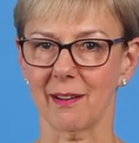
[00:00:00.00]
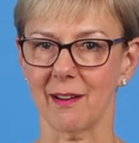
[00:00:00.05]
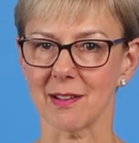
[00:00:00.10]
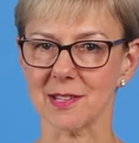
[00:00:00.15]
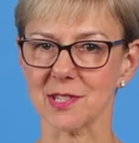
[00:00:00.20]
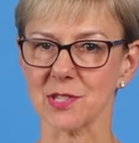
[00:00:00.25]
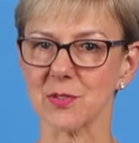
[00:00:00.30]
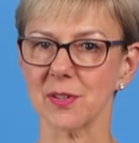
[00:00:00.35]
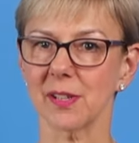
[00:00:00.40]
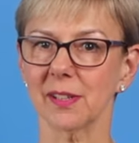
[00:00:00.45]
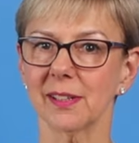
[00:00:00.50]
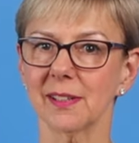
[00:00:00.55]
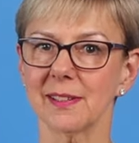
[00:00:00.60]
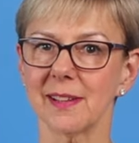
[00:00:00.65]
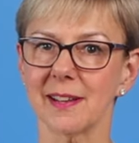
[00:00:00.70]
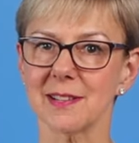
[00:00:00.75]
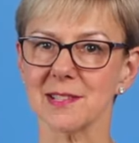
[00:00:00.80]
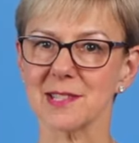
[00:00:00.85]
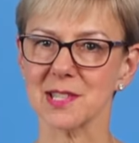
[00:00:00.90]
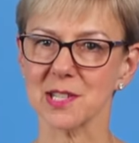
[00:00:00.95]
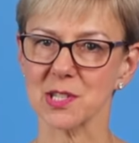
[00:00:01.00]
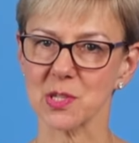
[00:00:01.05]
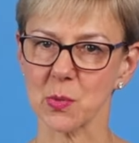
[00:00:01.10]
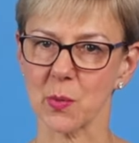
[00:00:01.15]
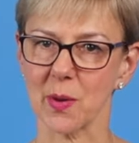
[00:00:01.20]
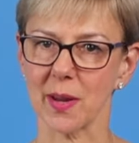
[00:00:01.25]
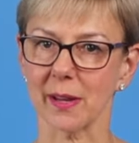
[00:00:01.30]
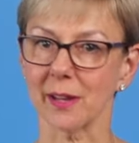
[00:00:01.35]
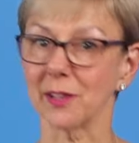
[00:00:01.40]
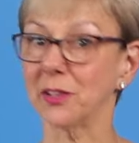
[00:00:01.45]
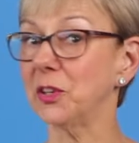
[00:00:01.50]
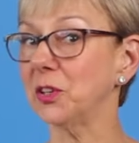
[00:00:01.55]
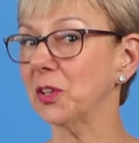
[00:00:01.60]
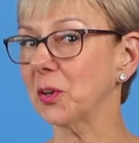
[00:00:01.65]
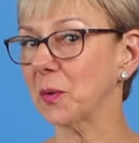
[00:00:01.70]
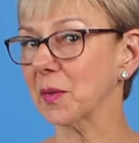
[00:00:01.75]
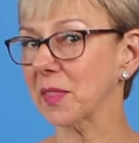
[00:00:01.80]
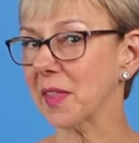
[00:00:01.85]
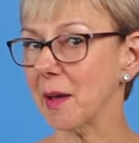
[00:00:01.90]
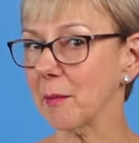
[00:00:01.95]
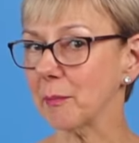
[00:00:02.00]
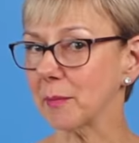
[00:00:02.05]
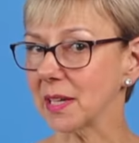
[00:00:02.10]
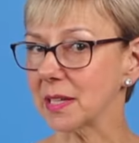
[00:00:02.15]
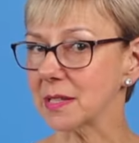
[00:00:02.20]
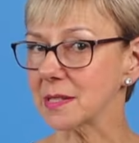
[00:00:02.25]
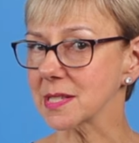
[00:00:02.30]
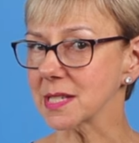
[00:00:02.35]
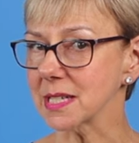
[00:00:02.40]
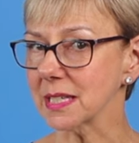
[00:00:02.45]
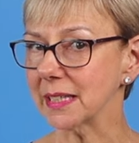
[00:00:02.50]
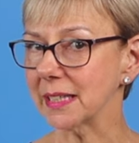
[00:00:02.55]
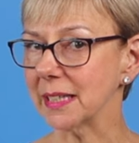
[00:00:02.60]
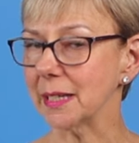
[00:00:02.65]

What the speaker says: Australia Day is this week, and you know what that means.